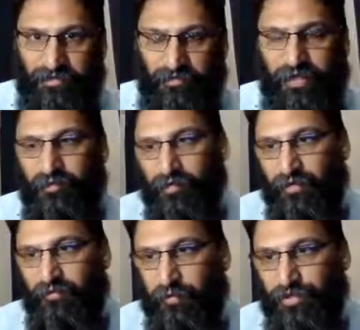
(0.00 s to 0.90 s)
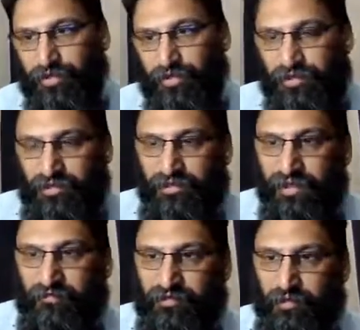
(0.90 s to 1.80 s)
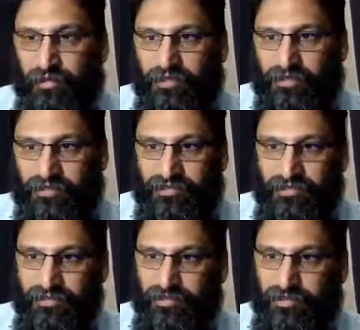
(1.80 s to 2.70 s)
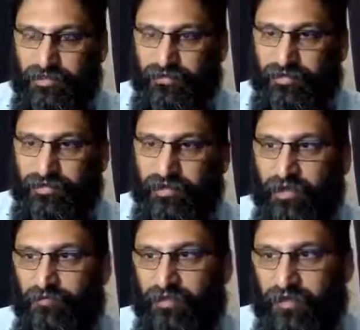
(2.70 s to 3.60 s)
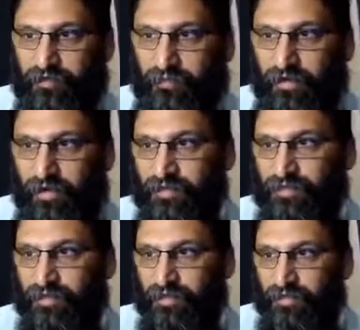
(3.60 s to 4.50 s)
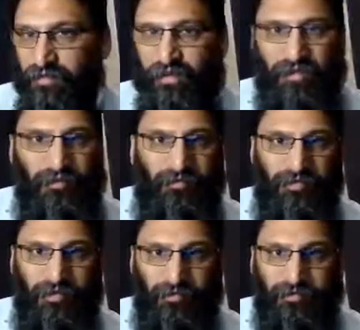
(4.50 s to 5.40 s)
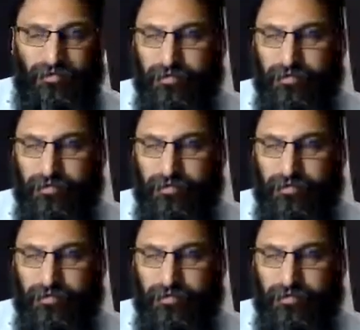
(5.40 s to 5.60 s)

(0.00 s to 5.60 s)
So many people are fortunate, they have their partners and their children and their parents with them, but many people don't.